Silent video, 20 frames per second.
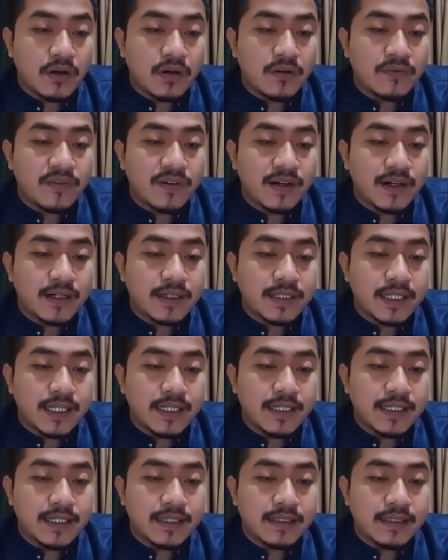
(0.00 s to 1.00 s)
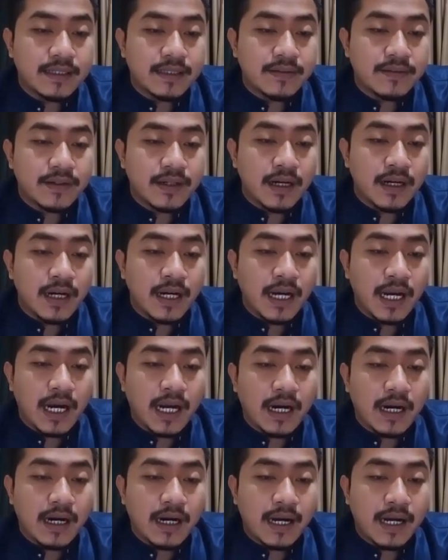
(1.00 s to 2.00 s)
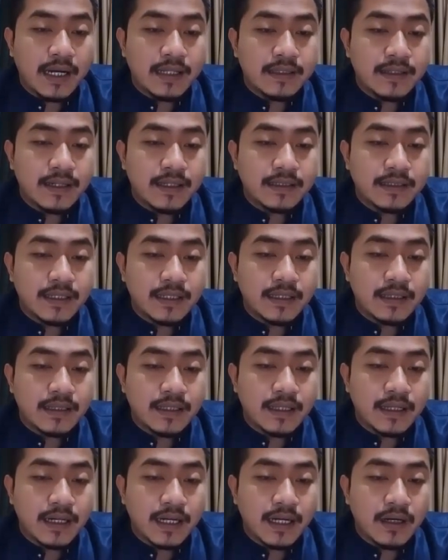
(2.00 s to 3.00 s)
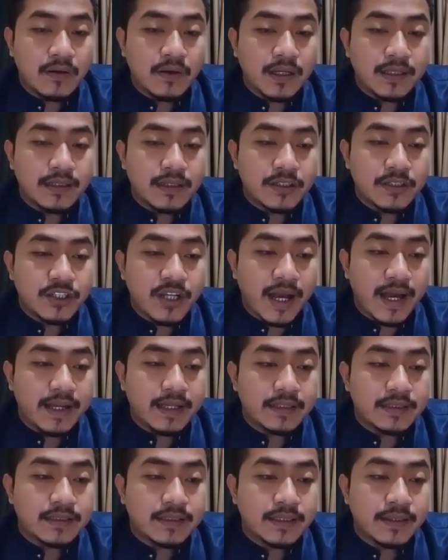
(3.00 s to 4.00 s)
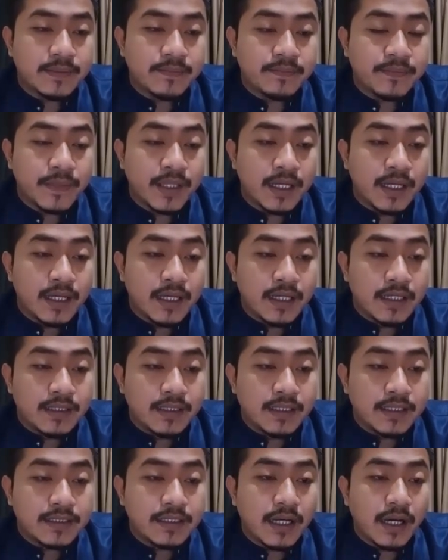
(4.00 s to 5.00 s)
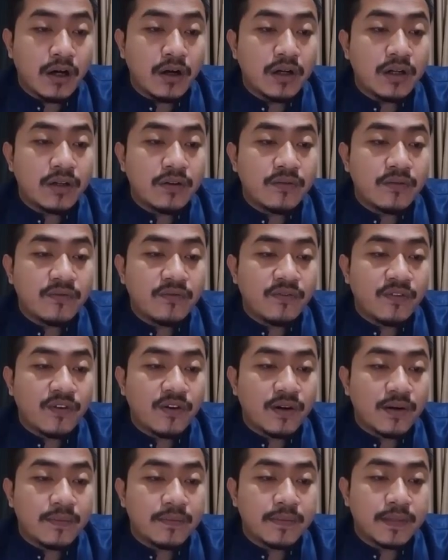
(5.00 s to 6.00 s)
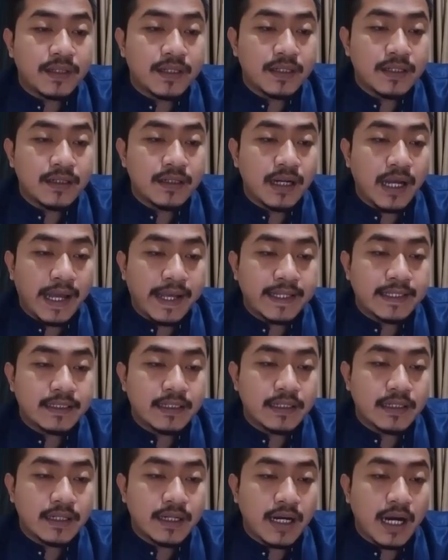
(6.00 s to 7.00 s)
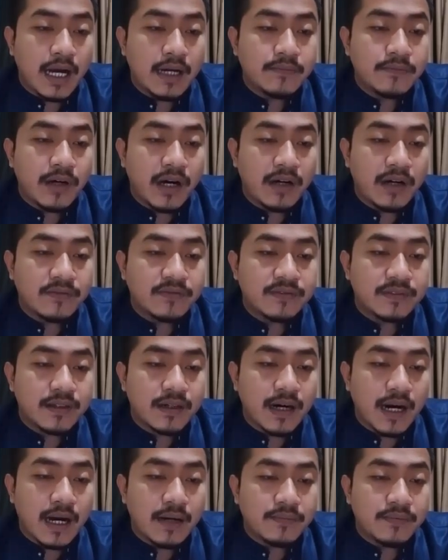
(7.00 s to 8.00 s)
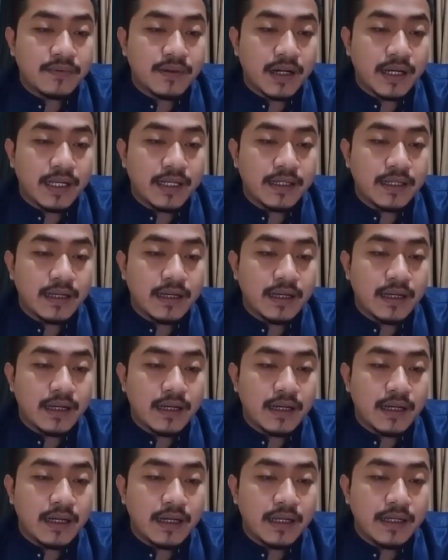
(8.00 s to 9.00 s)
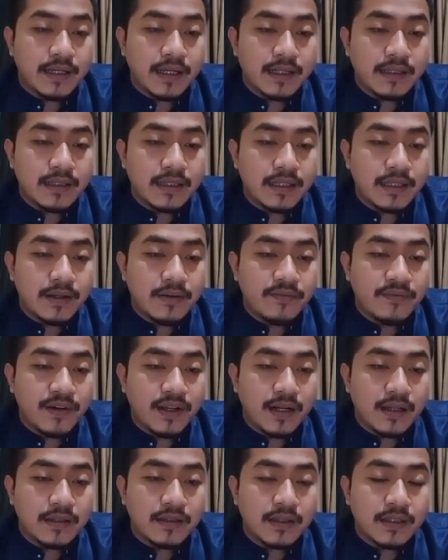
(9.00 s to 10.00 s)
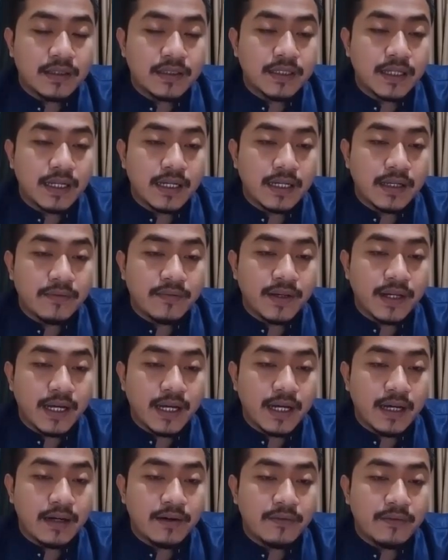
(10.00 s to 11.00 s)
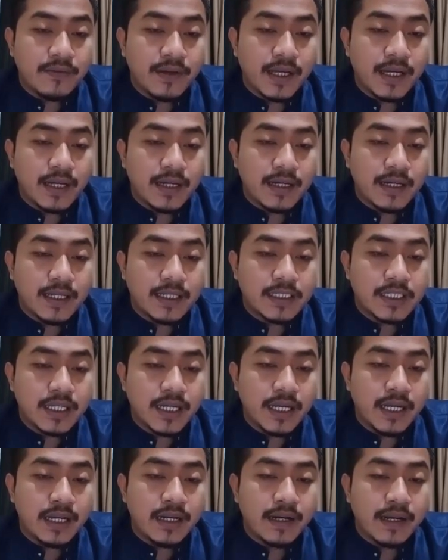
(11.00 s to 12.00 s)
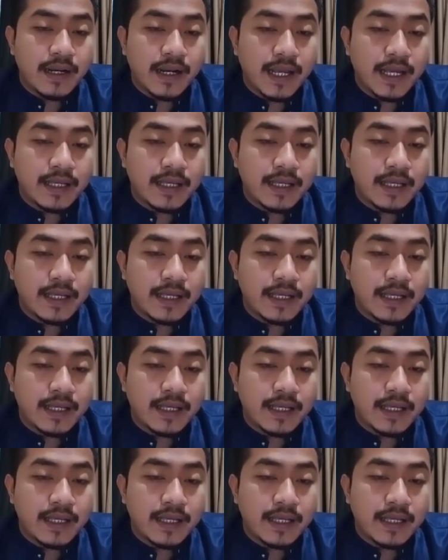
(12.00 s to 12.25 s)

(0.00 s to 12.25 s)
confirmed identity are addressed in the regulator size. This enforcement action come after APRA in the identified significant weakness in